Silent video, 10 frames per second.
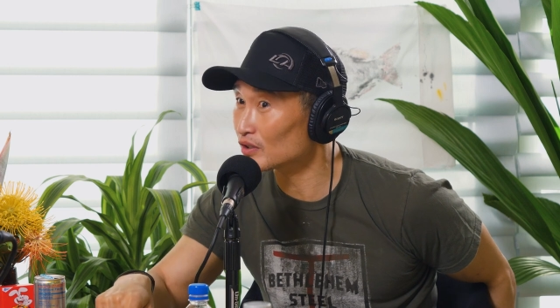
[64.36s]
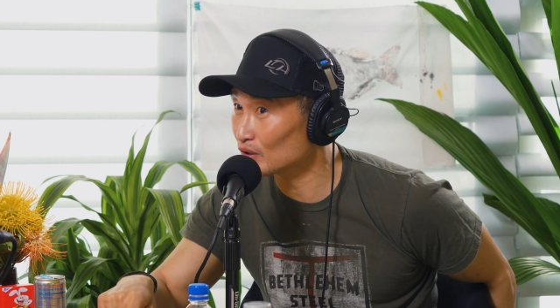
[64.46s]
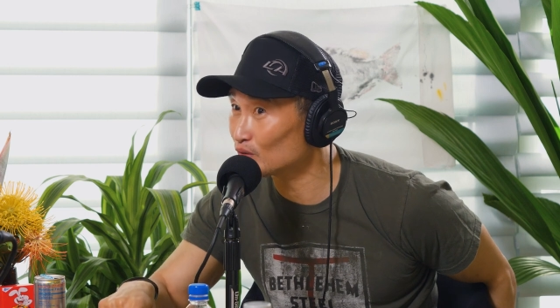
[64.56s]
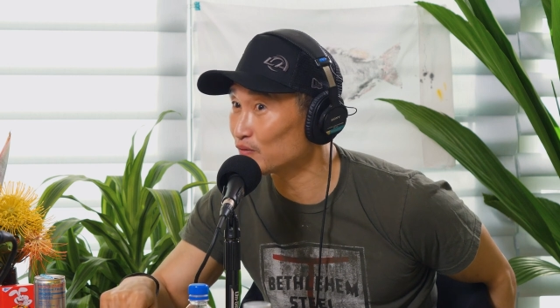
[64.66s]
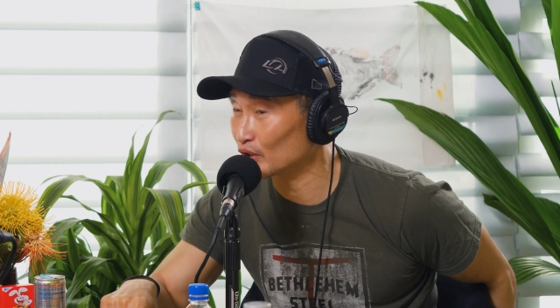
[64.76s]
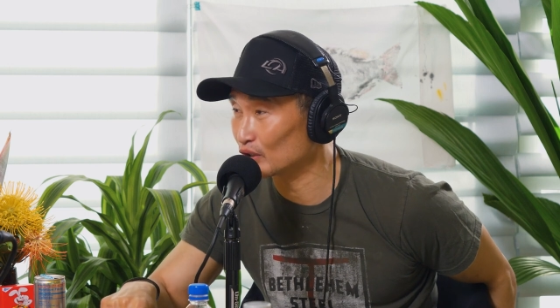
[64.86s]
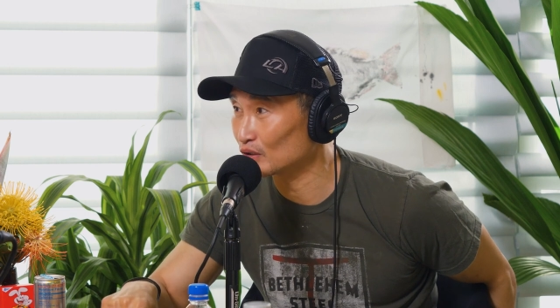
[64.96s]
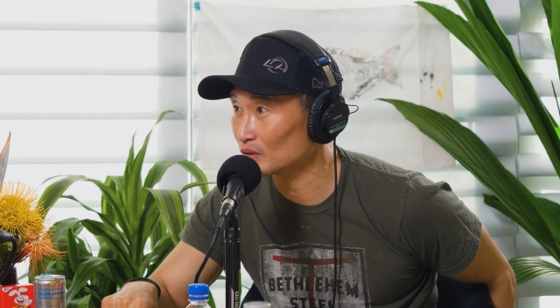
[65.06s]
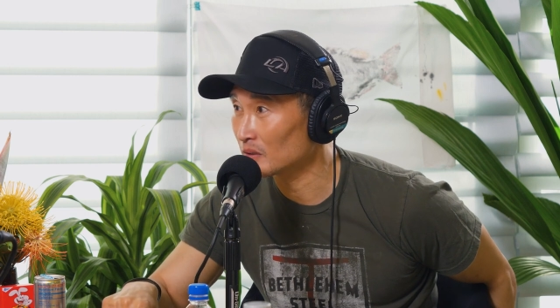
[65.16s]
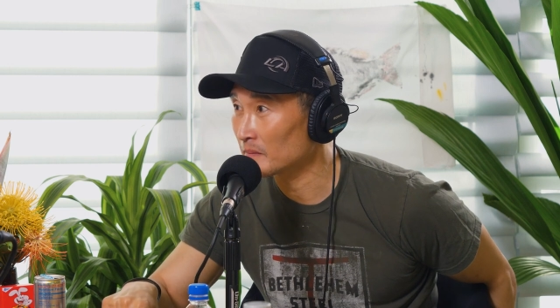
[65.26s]
to do for you.
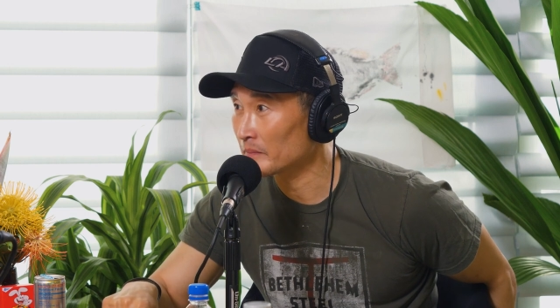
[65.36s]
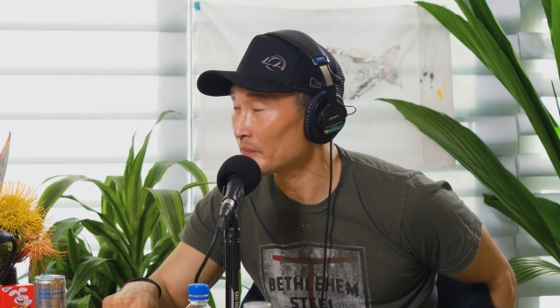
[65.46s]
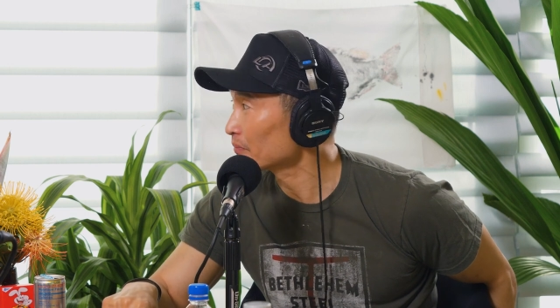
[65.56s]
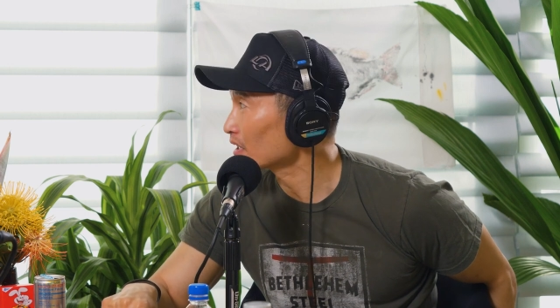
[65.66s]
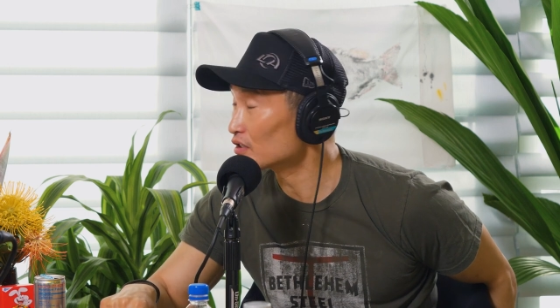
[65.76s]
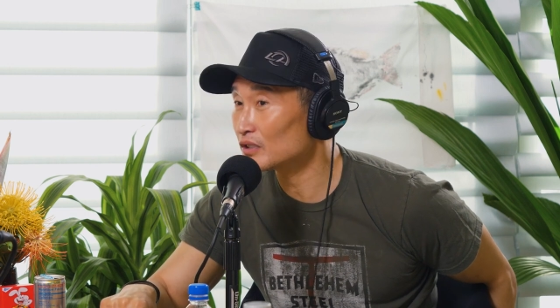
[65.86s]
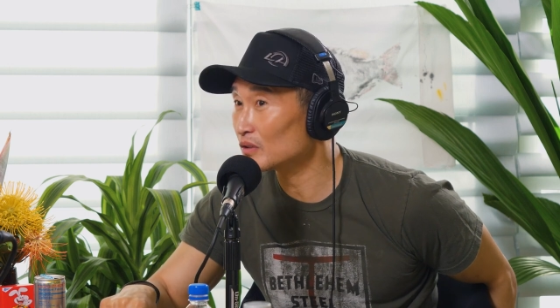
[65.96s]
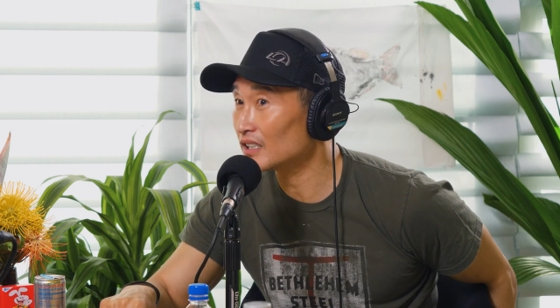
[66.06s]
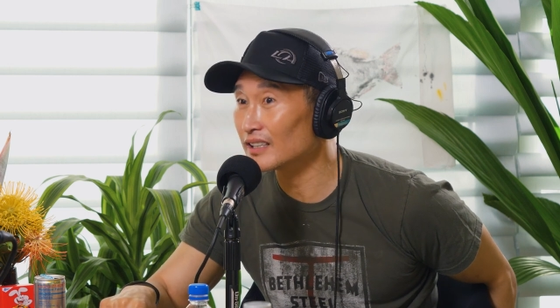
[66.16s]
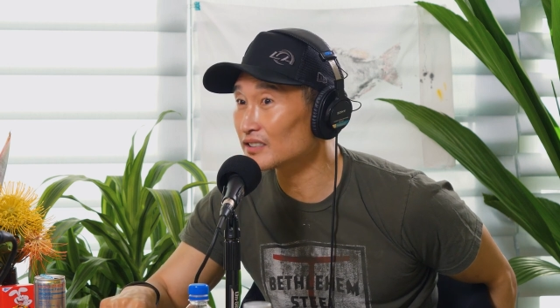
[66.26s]
did not do it. She didn't.